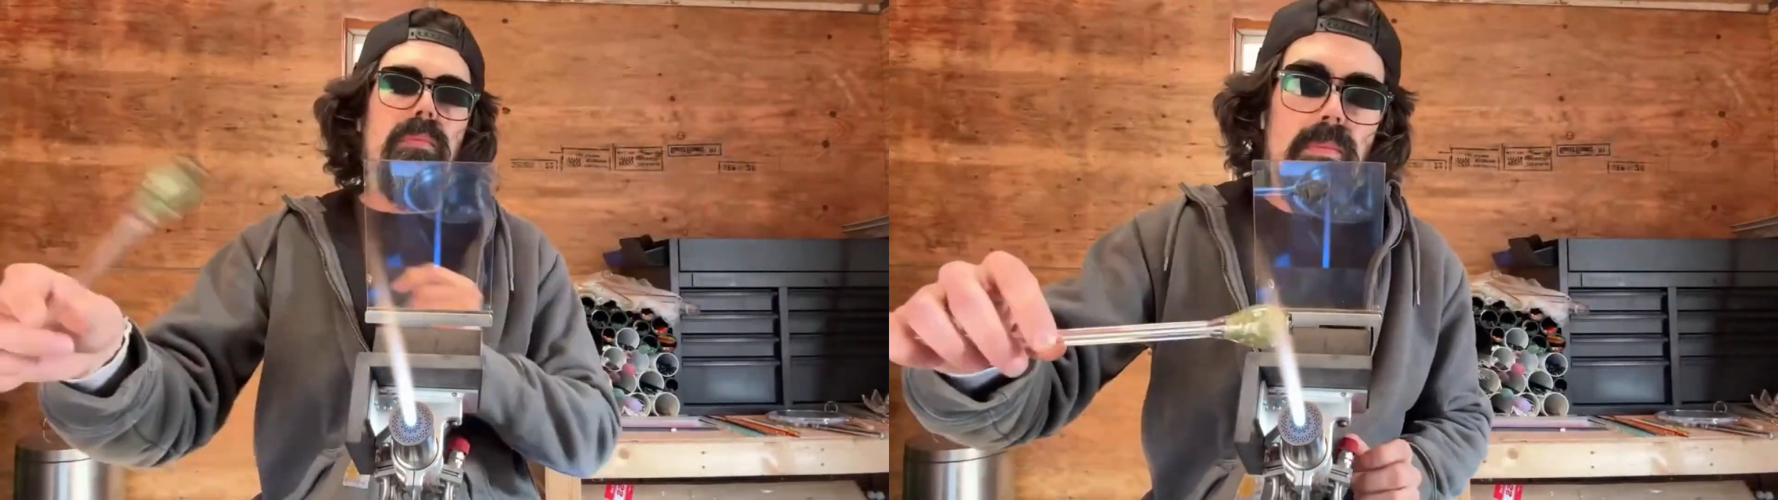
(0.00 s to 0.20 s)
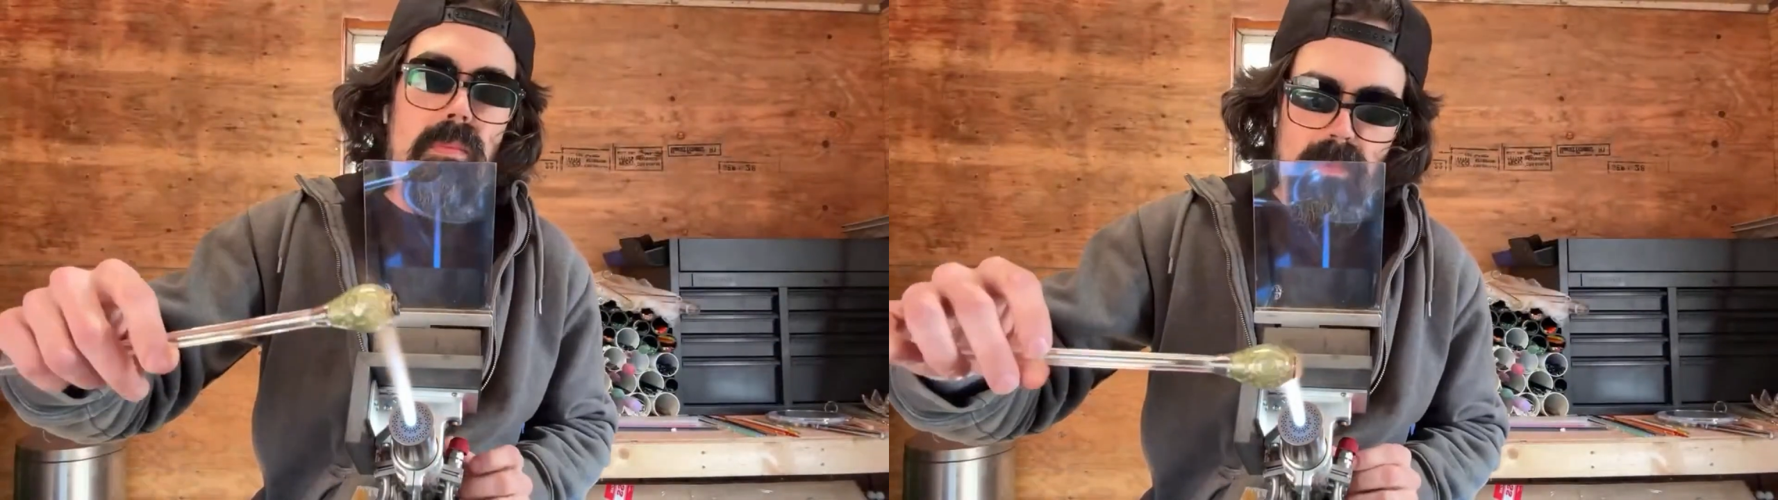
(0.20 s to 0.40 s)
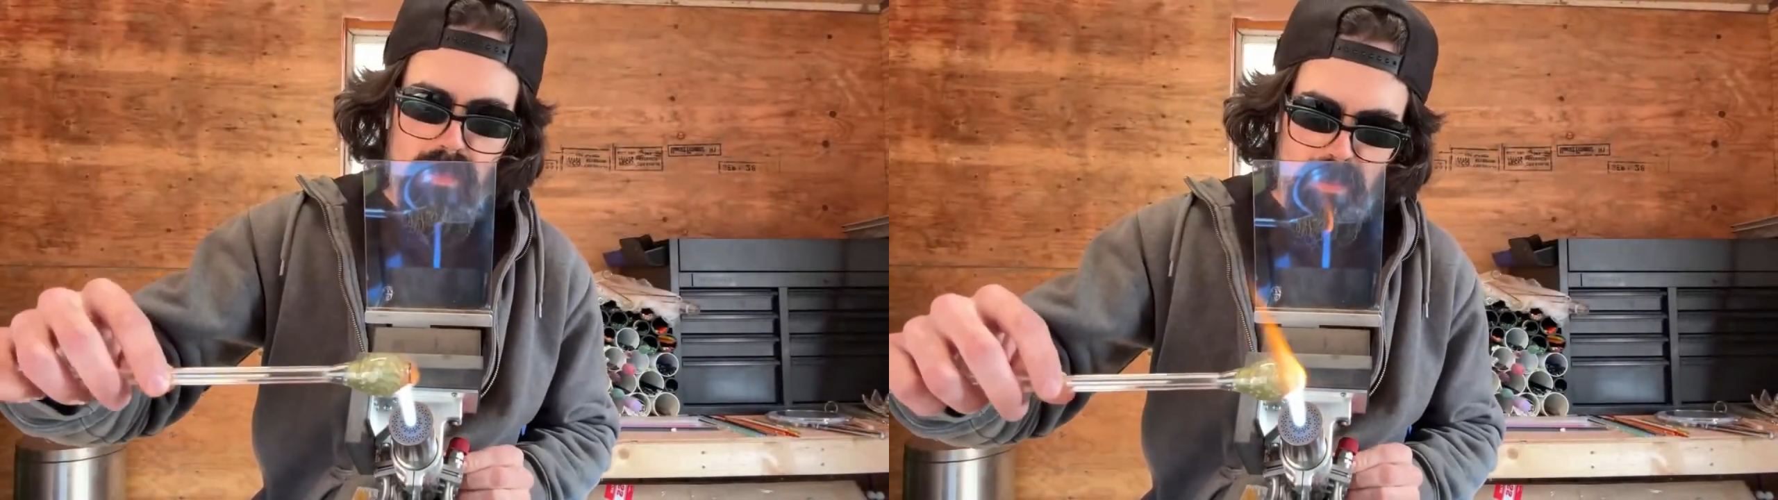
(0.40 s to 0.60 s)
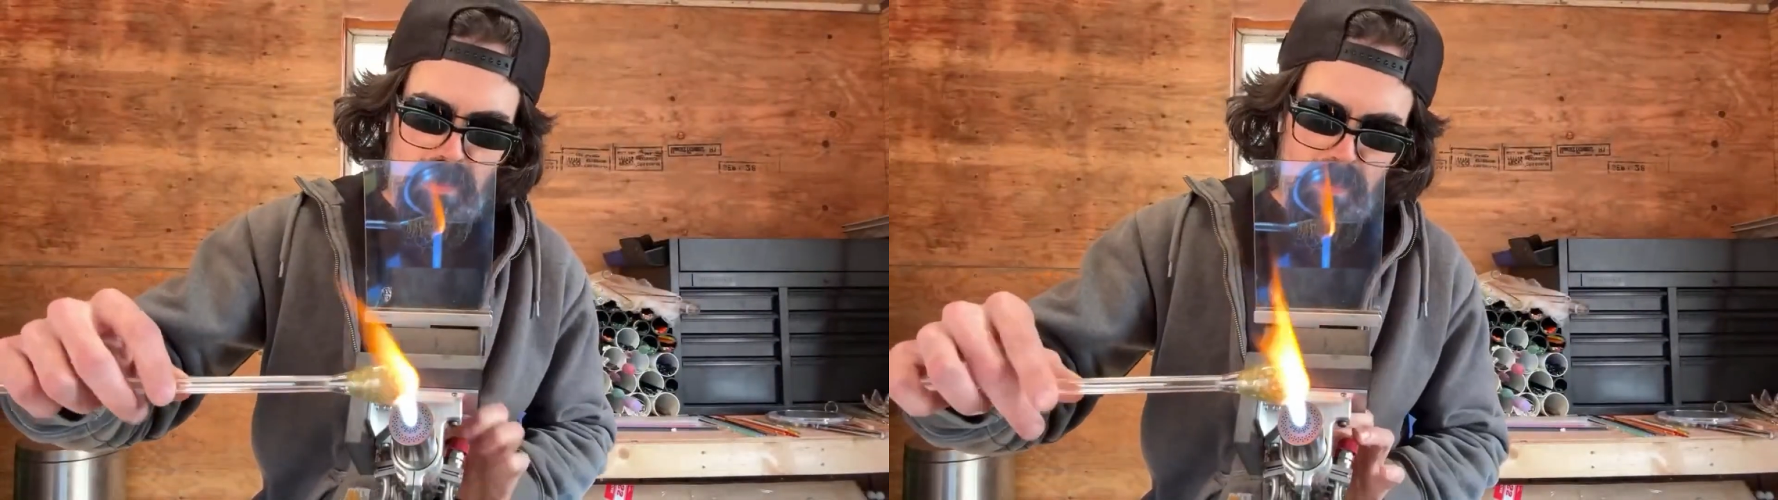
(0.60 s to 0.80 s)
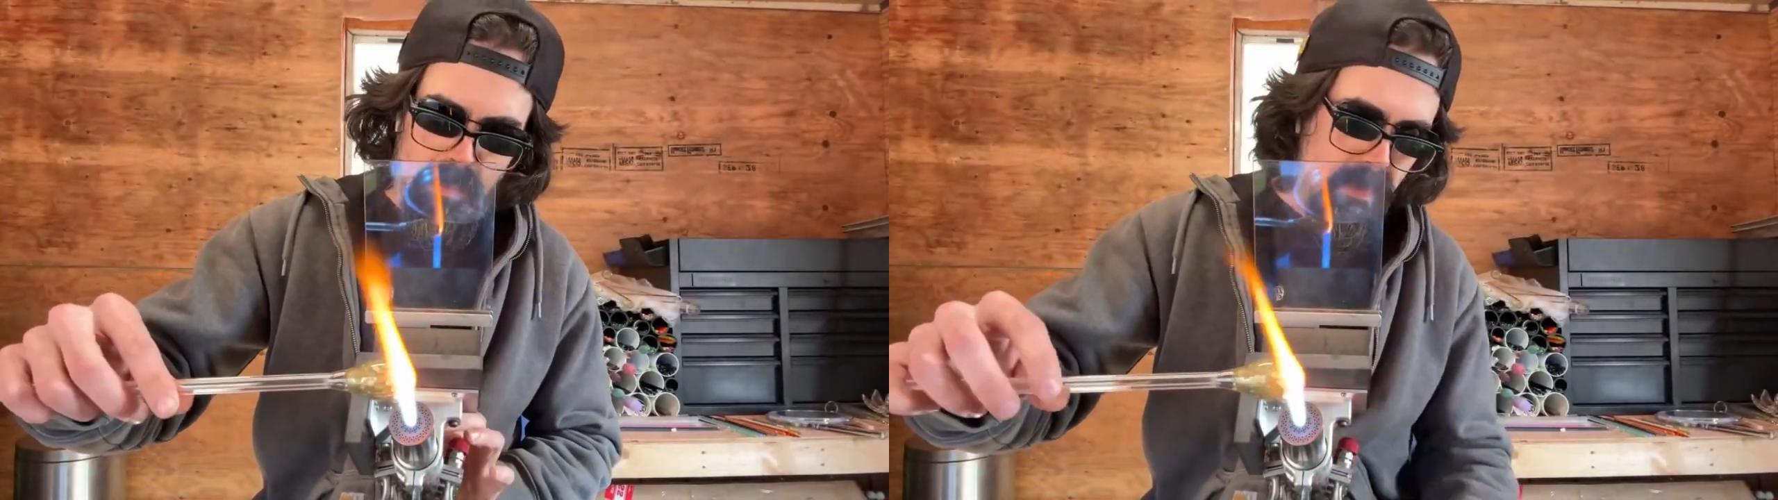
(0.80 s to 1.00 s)
it down
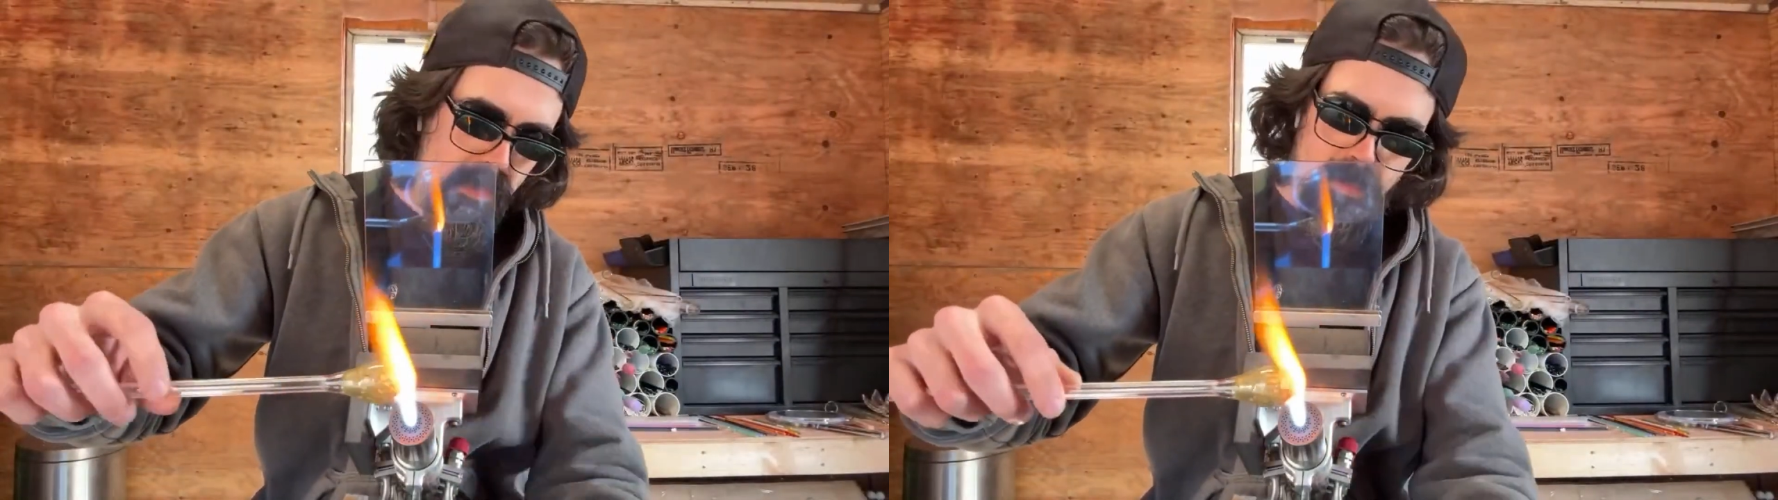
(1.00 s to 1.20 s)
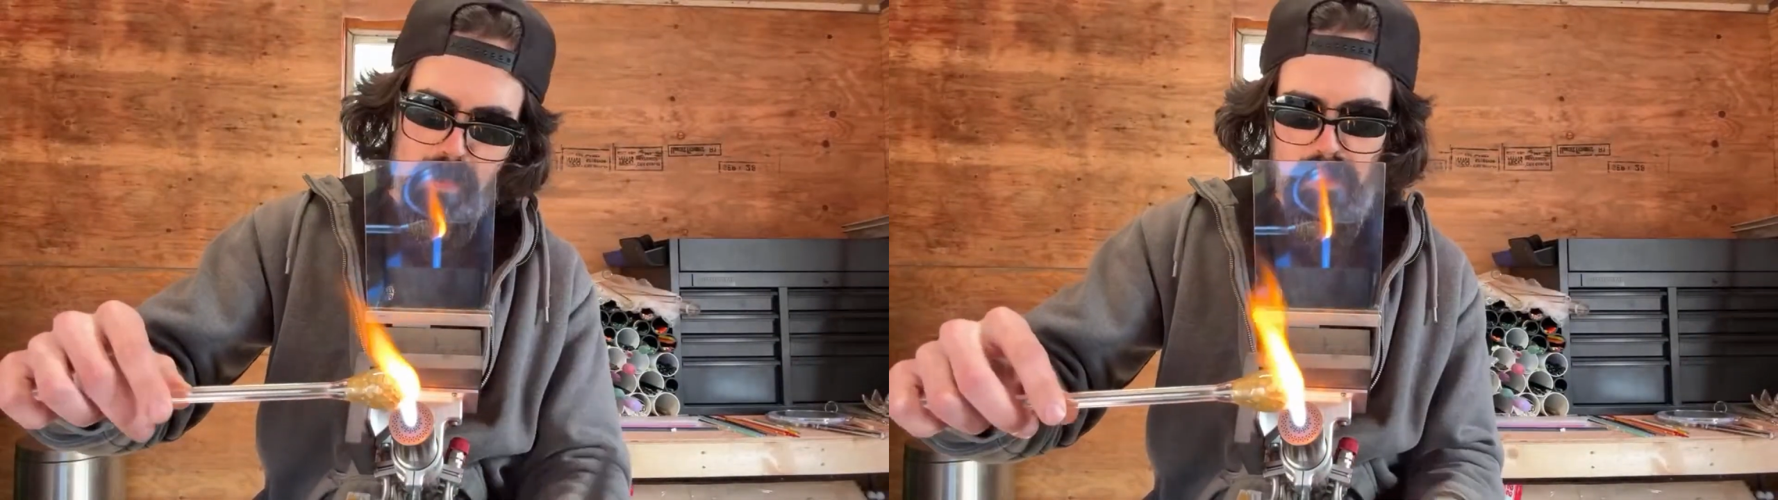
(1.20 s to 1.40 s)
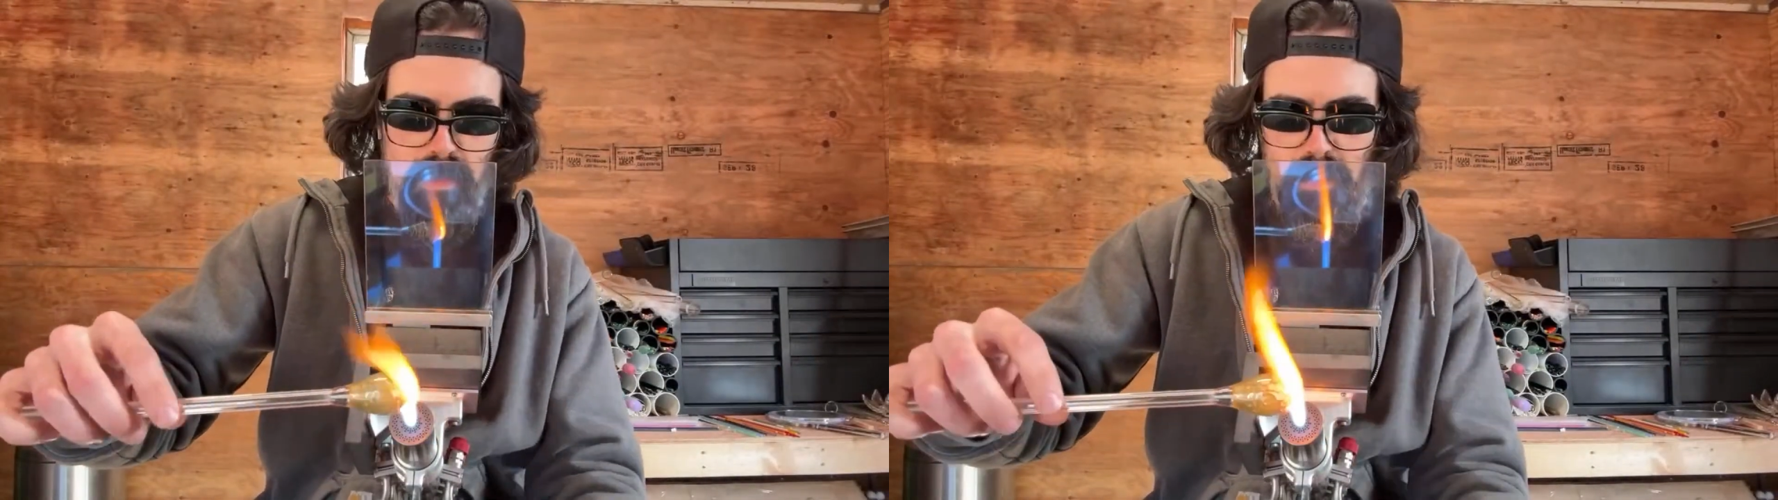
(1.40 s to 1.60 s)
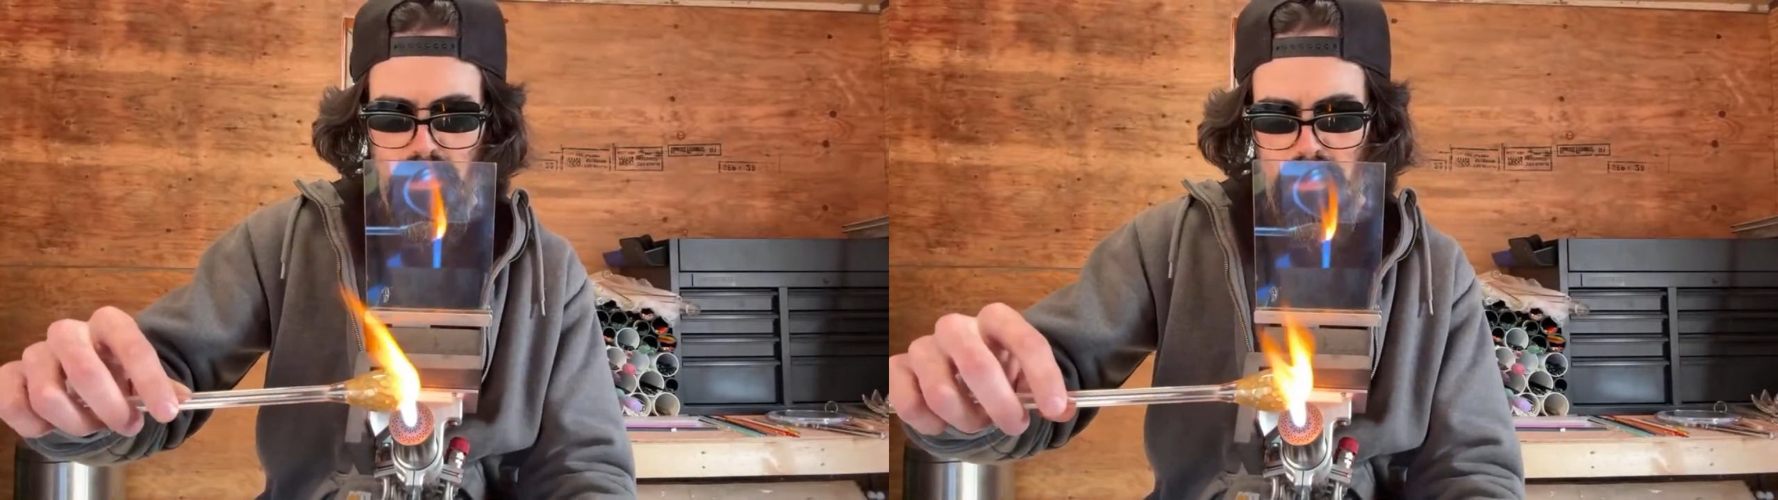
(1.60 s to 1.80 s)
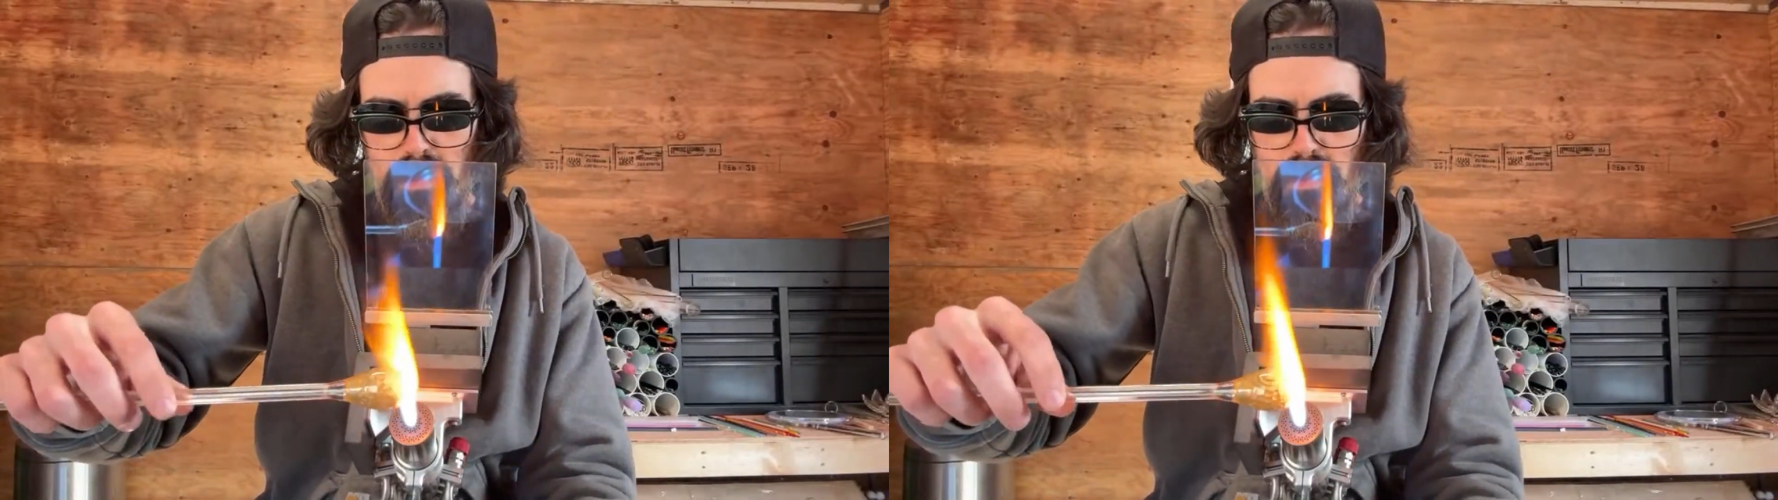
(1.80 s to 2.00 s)
and make it a little
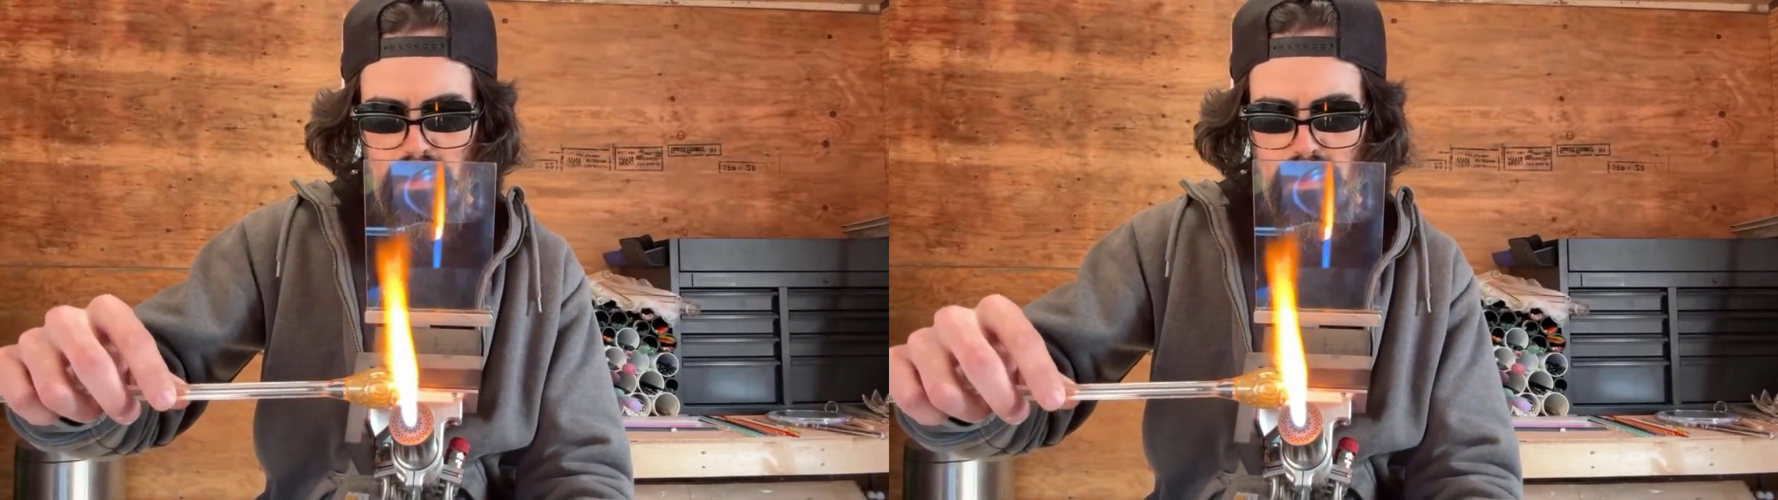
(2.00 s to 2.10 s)
bit more of a